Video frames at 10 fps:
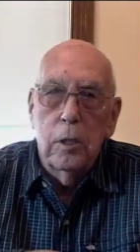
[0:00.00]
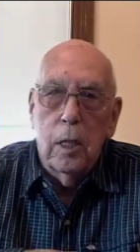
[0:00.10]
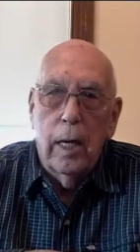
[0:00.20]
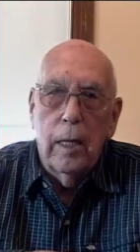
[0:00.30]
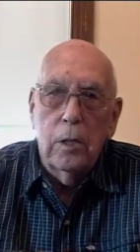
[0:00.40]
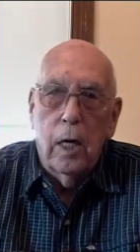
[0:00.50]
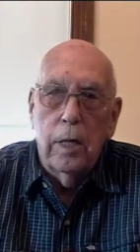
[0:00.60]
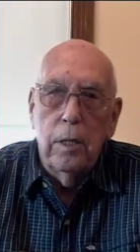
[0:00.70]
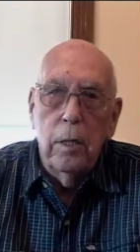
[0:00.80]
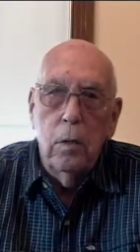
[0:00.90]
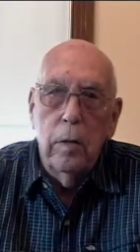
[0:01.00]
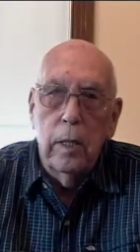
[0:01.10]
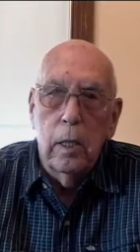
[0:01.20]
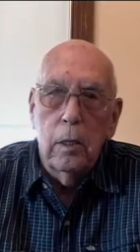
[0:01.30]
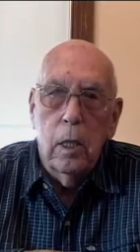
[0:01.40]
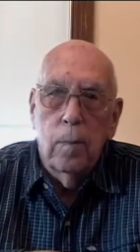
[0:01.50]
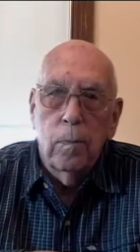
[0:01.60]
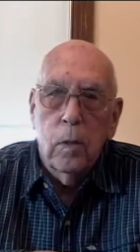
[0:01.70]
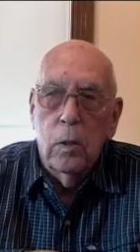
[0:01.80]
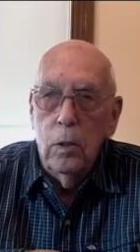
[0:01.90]
The last I knew, in this
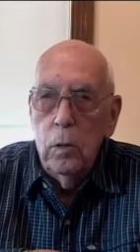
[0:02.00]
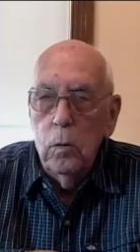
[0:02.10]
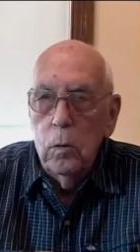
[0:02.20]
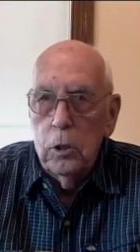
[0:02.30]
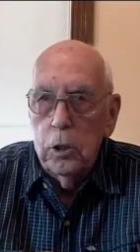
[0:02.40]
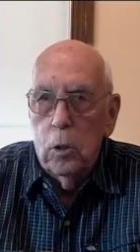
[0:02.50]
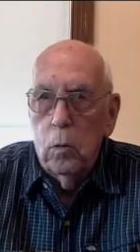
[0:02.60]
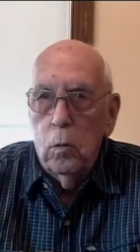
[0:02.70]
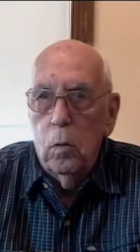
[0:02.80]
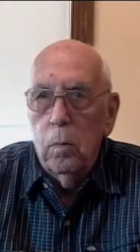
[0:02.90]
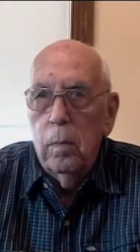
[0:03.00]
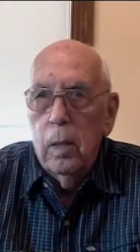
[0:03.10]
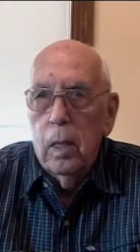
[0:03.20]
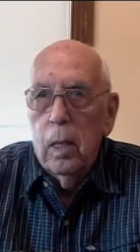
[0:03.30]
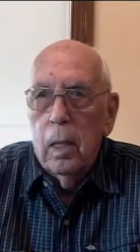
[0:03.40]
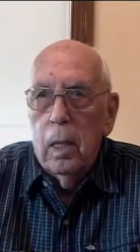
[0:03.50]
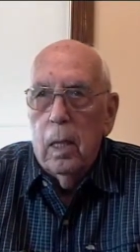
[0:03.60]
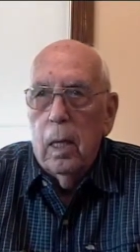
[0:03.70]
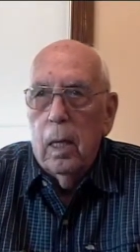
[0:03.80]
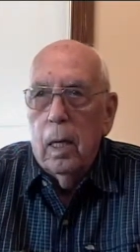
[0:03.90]
new showroom
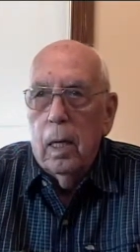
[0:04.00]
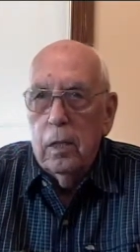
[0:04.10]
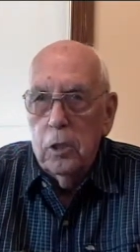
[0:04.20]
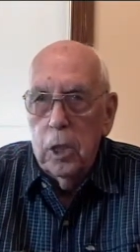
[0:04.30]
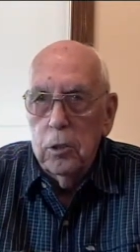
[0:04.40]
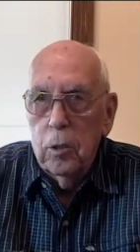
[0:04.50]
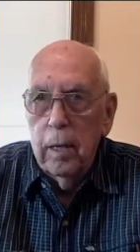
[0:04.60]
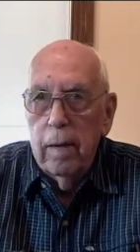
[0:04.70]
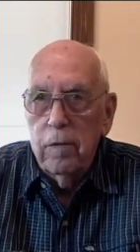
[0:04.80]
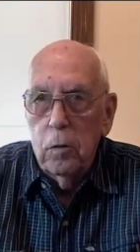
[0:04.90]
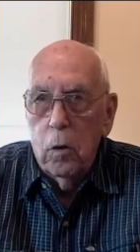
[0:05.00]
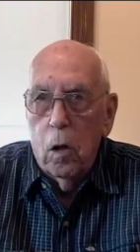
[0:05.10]
on Central Avenue in